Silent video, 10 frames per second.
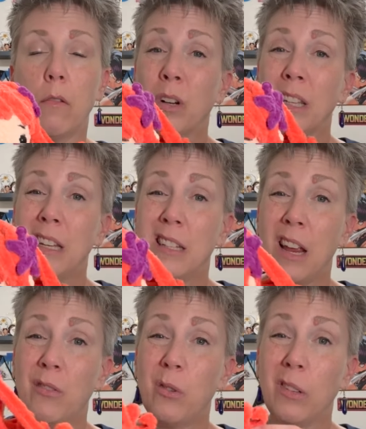Really
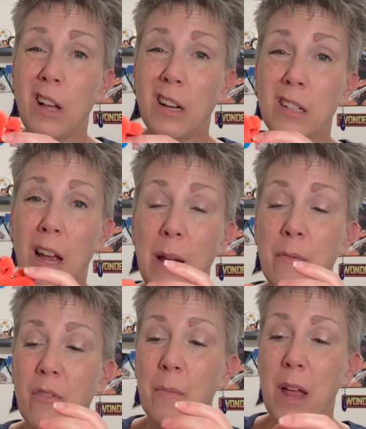saves you a lot of time
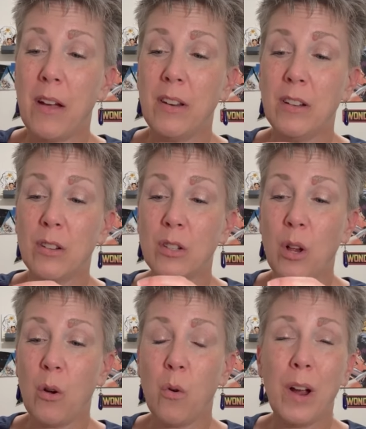from having to
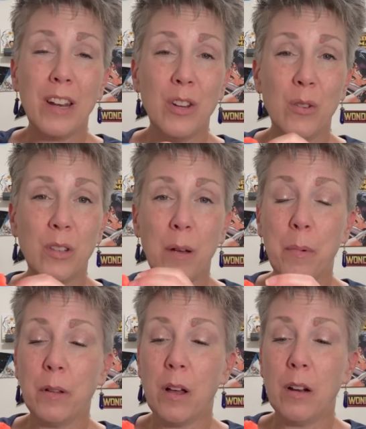sew and use up
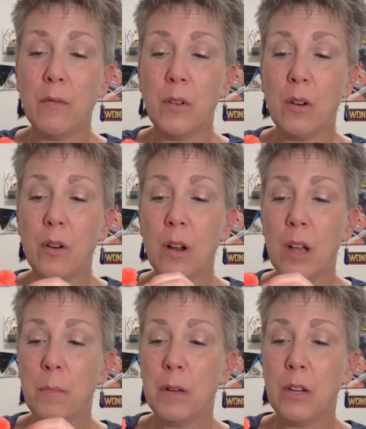a lot of your
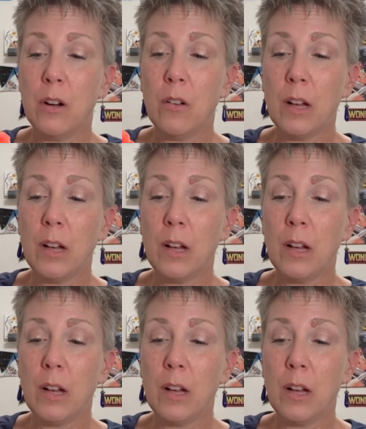material,